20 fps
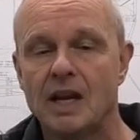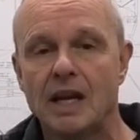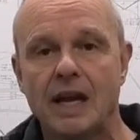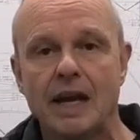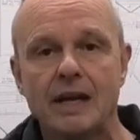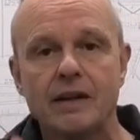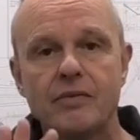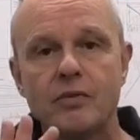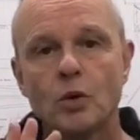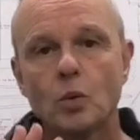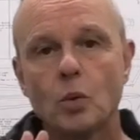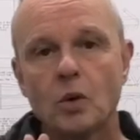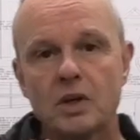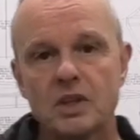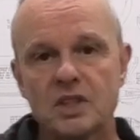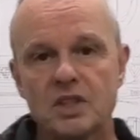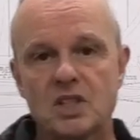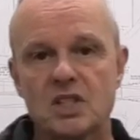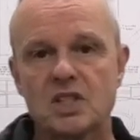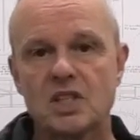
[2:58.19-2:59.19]
and if you want
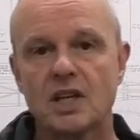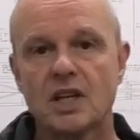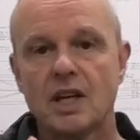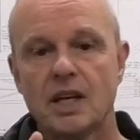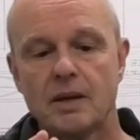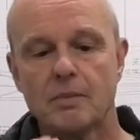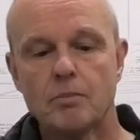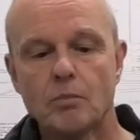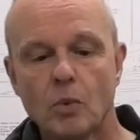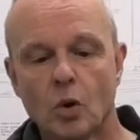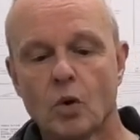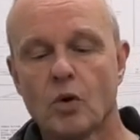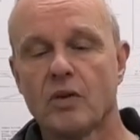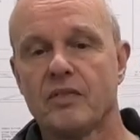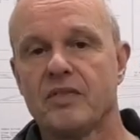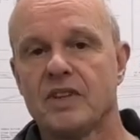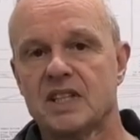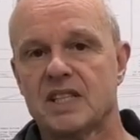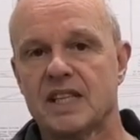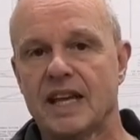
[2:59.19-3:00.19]
to see more
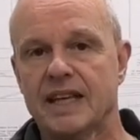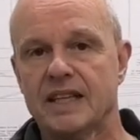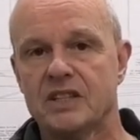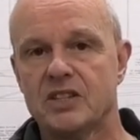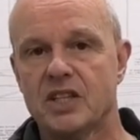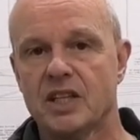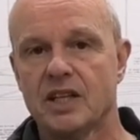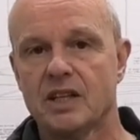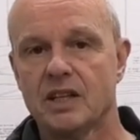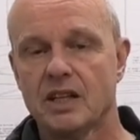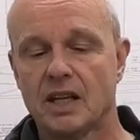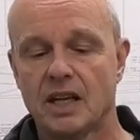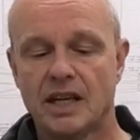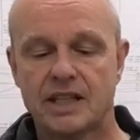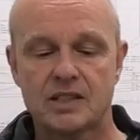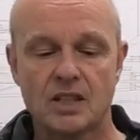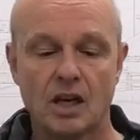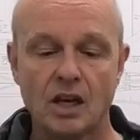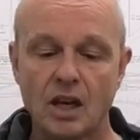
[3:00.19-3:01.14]
of this engine it's a